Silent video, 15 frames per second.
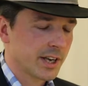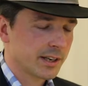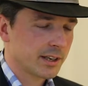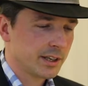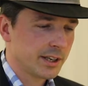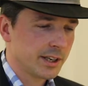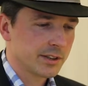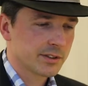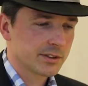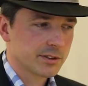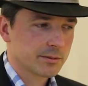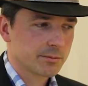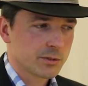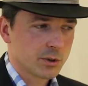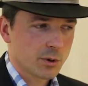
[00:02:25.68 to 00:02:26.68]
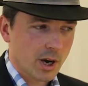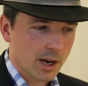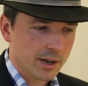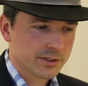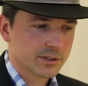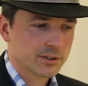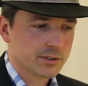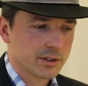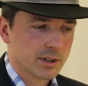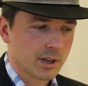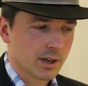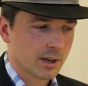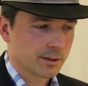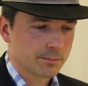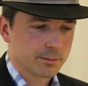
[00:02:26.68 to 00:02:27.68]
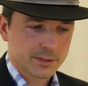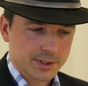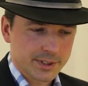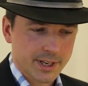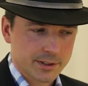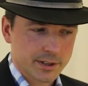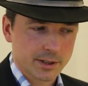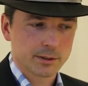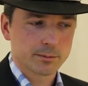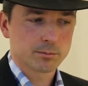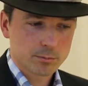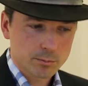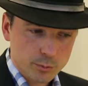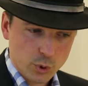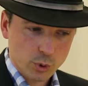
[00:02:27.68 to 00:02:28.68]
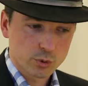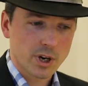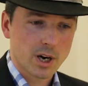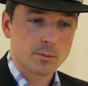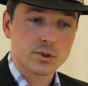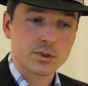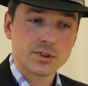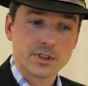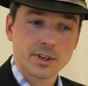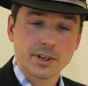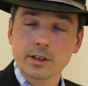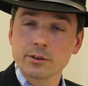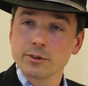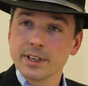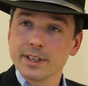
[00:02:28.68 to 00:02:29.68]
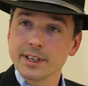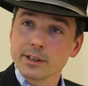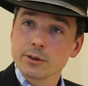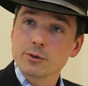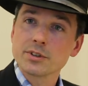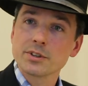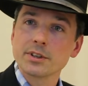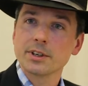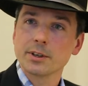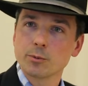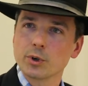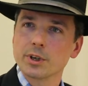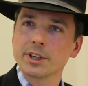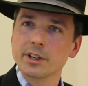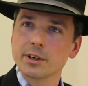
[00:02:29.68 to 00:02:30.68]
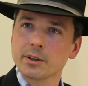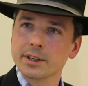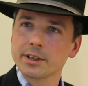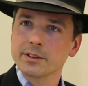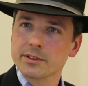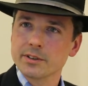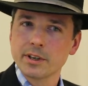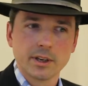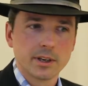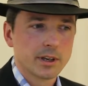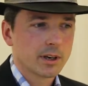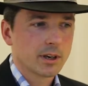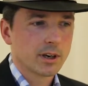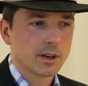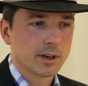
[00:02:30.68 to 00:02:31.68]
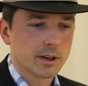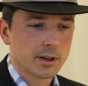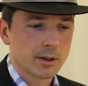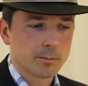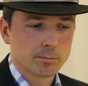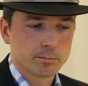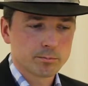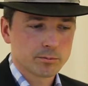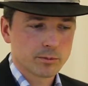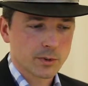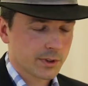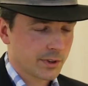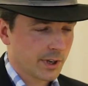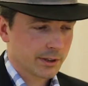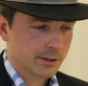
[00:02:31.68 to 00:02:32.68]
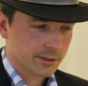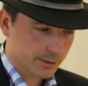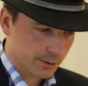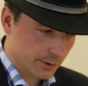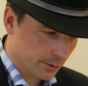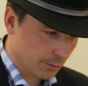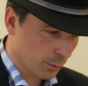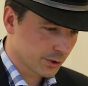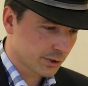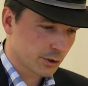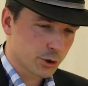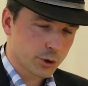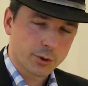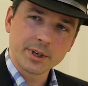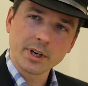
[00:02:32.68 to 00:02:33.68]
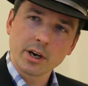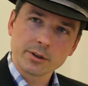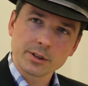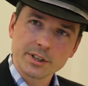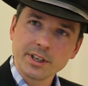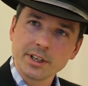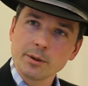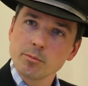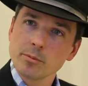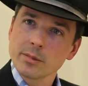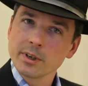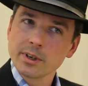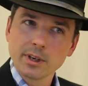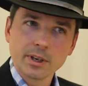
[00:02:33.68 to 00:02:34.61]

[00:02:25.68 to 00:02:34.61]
that leads to us getting programmers that are really interested in working on it, that want to join our team,